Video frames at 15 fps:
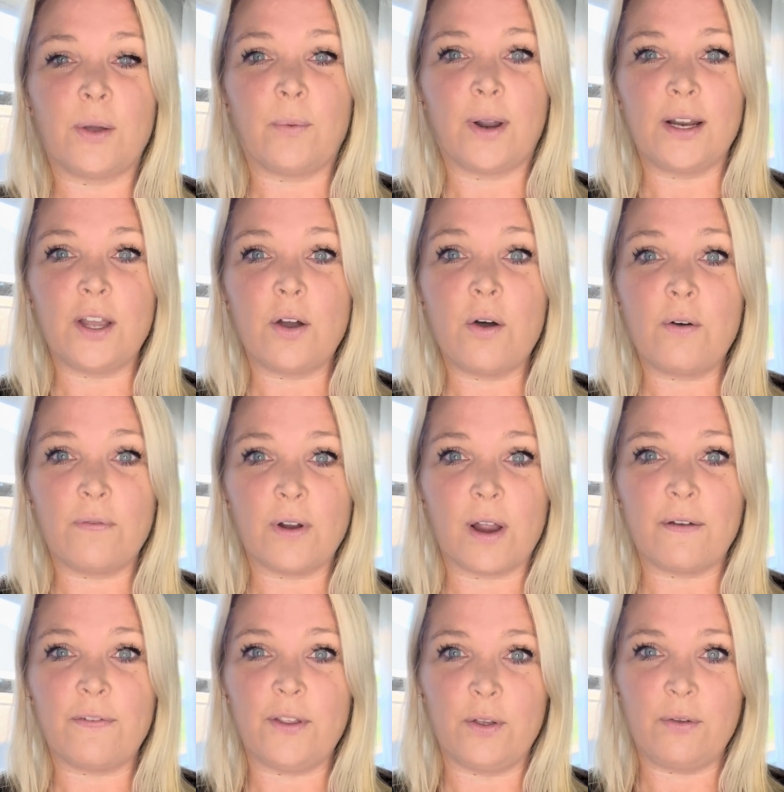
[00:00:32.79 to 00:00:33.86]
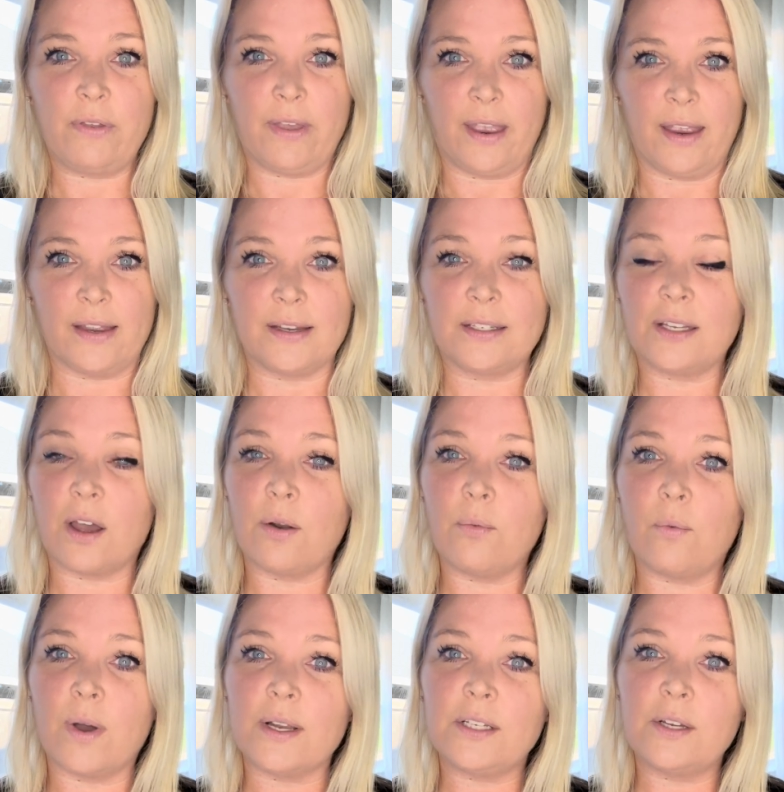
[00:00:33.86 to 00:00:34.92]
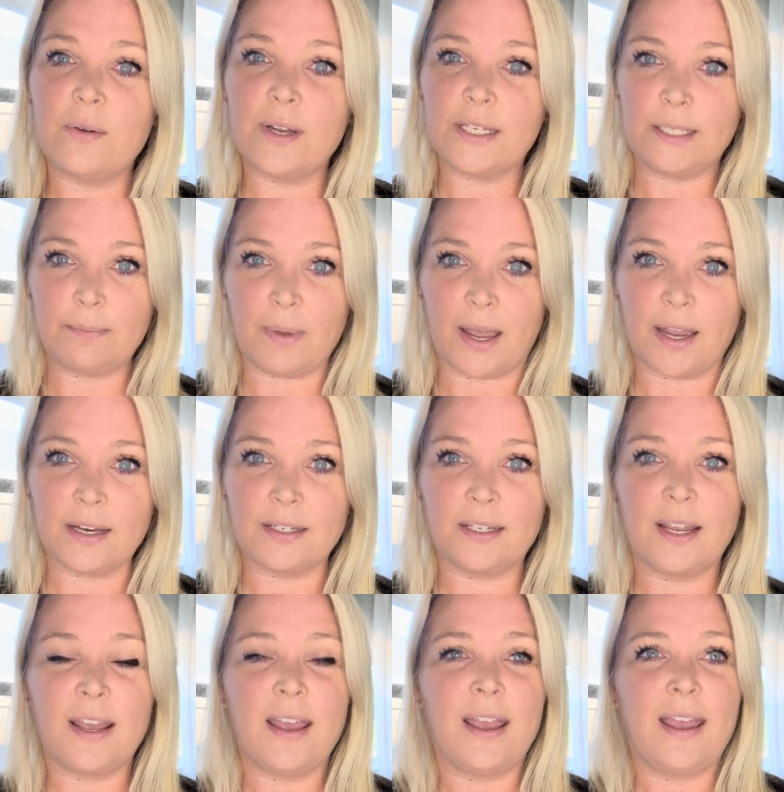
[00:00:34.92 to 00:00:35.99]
I want to go over a few things on what to expect